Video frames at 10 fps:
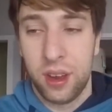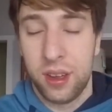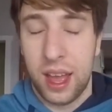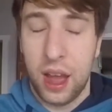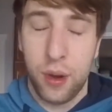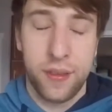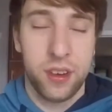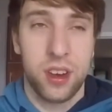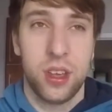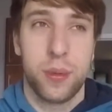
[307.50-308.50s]
However
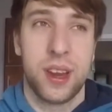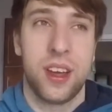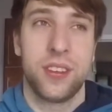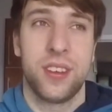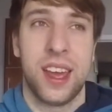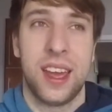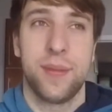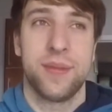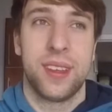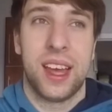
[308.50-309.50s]
you pronounce her name,